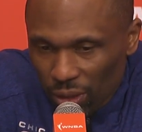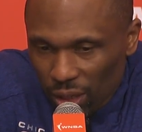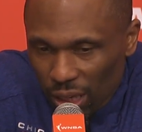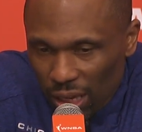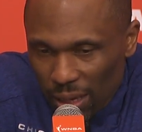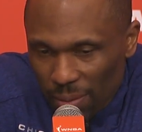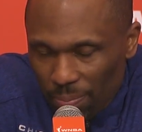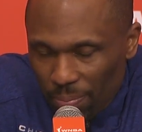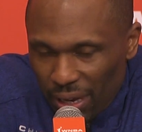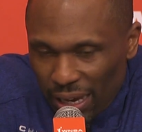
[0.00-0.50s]

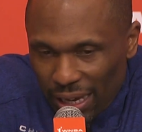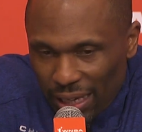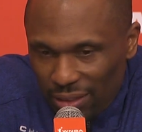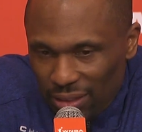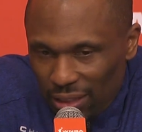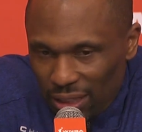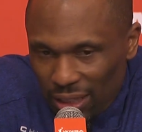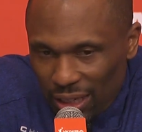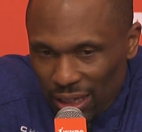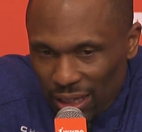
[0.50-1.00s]
in
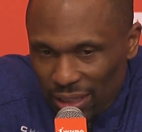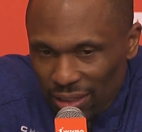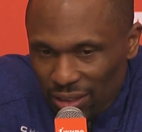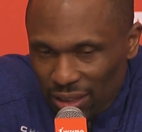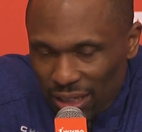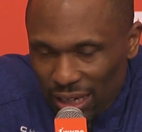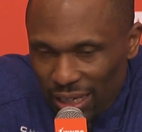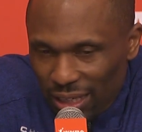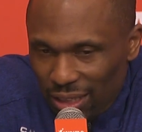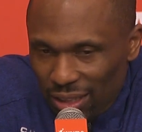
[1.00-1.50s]
passing lanes,
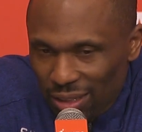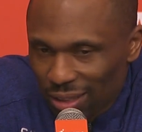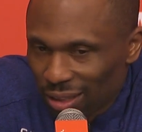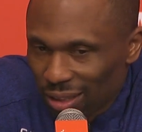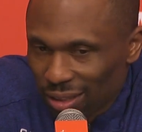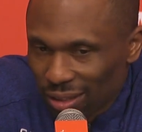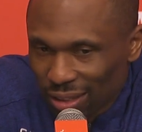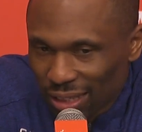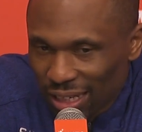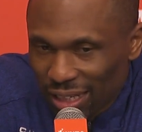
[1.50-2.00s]
and they
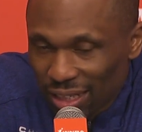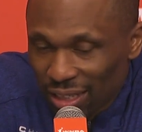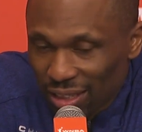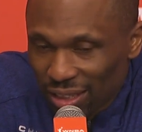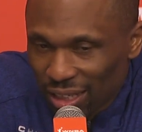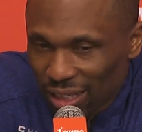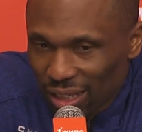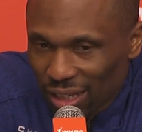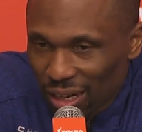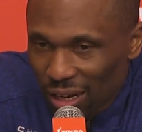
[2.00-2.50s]
couldn't
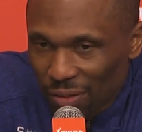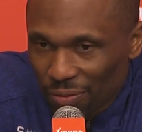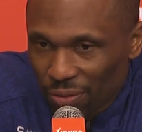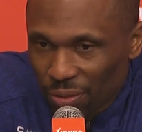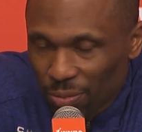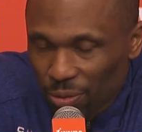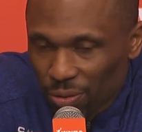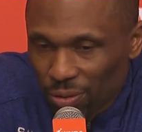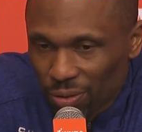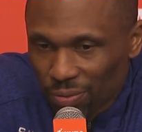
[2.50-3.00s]
get
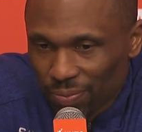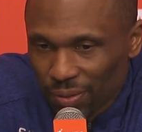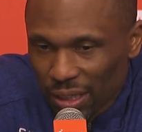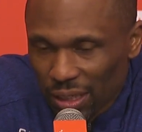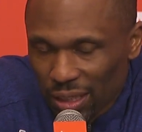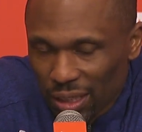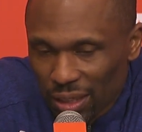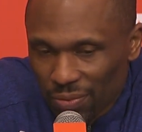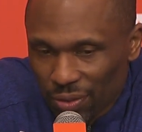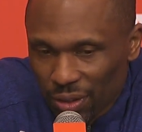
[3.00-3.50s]
comfortable.
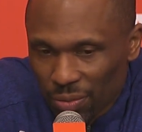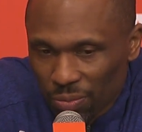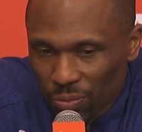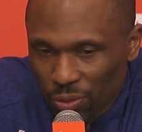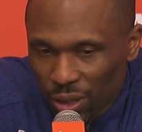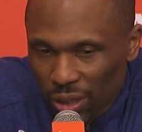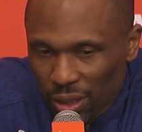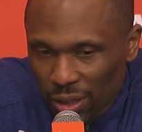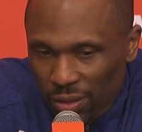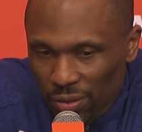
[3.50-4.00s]
And even
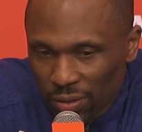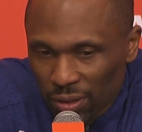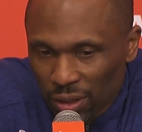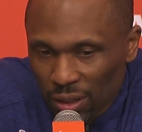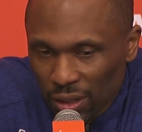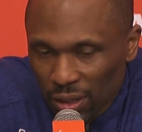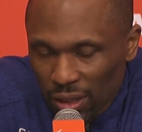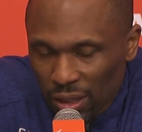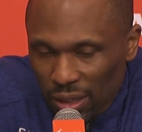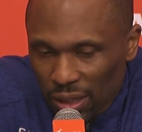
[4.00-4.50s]
when,
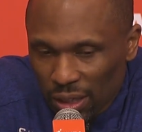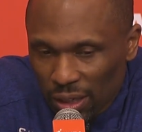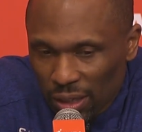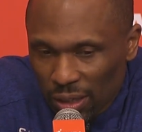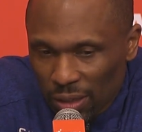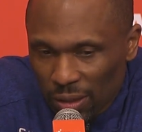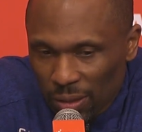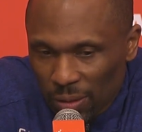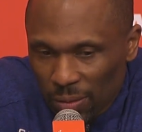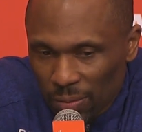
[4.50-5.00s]

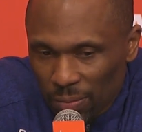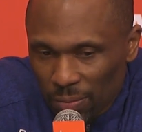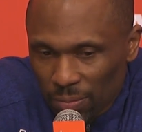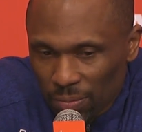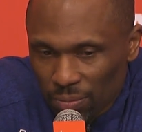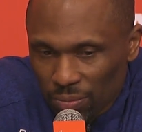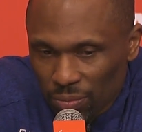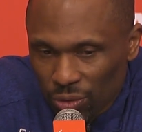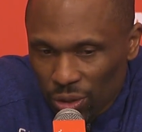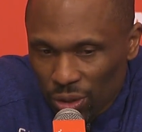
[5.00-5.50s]

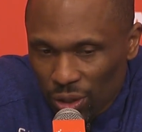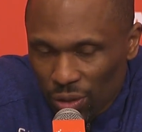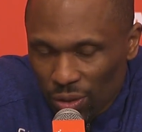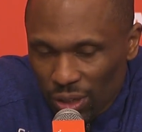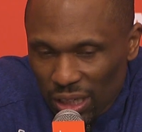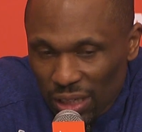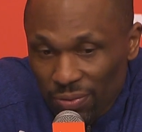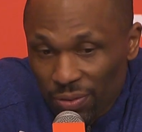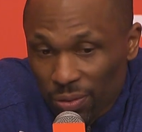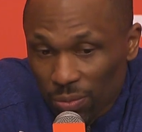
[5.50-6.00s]
you know,
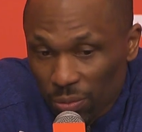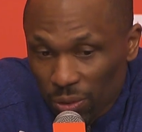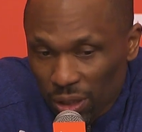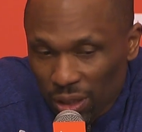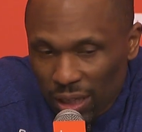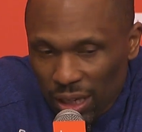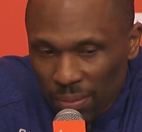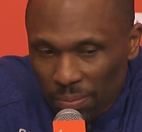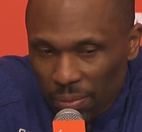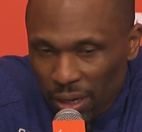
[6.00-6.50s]
even
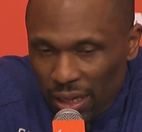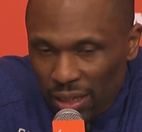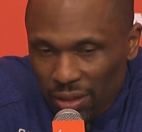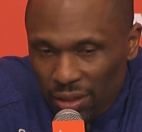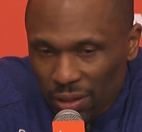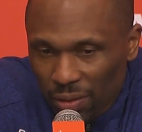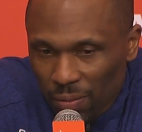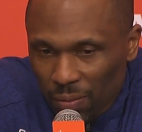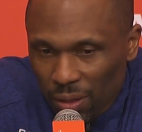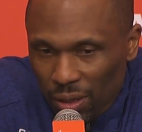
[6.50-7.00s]
when they made
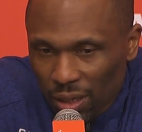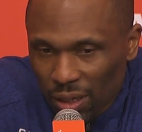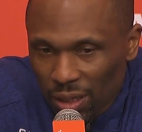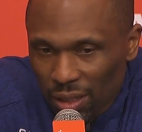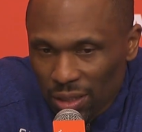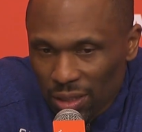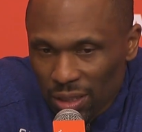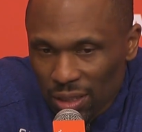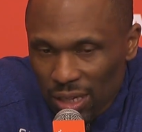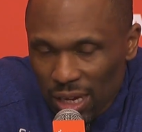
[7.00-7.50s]
their
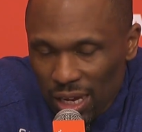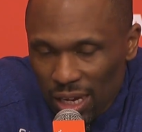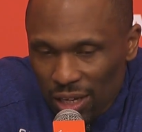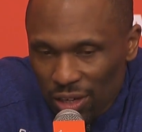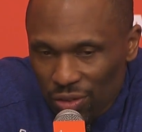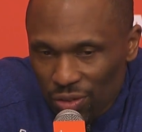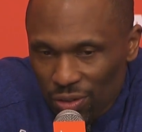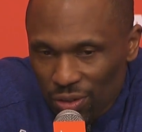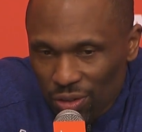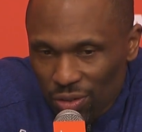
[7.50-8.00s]
run,
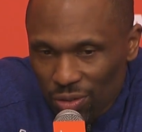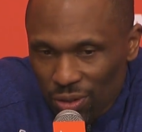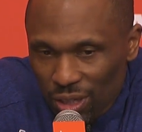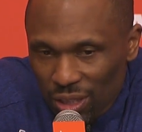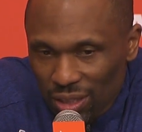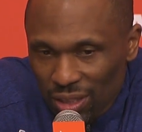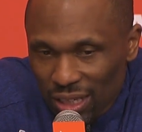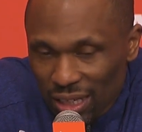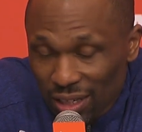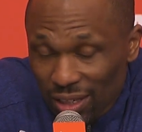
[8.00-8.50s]
you
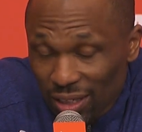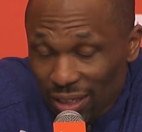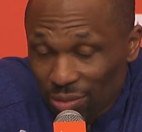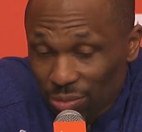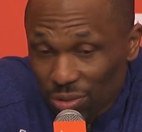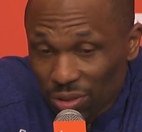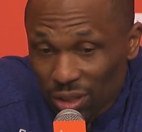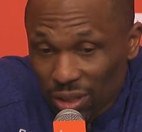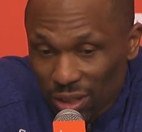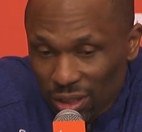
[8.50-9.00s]
can tell it
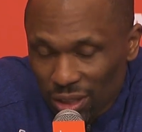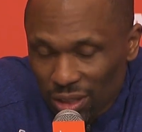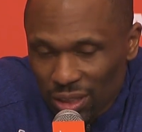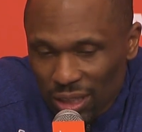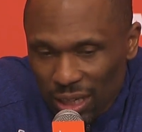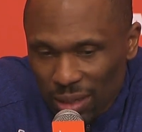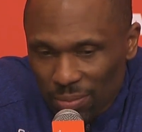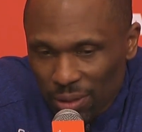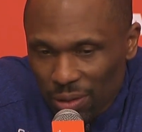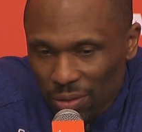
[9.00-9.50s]
was a good
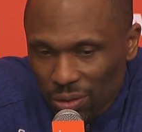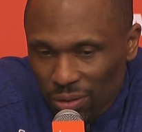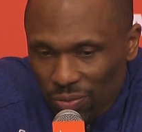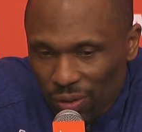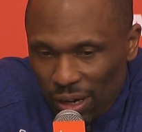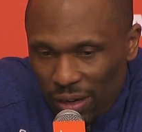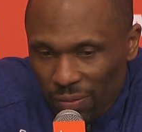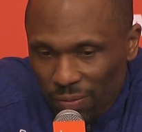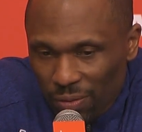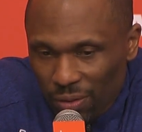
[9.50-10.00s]
team that was
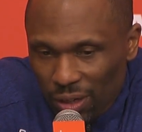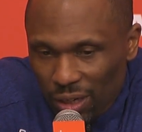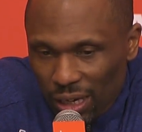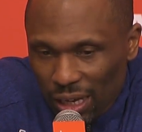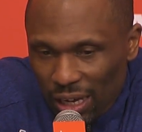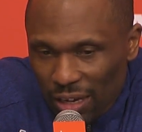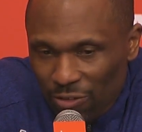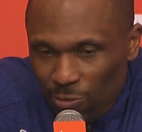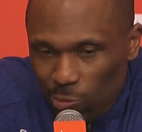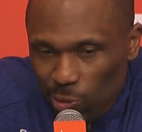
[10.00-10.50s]
fighting for their
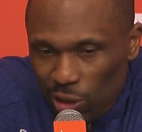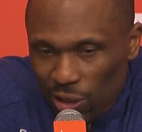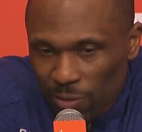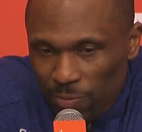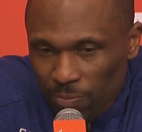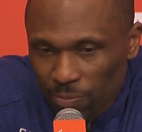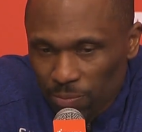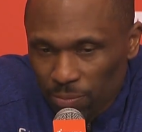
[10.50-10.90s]
life. But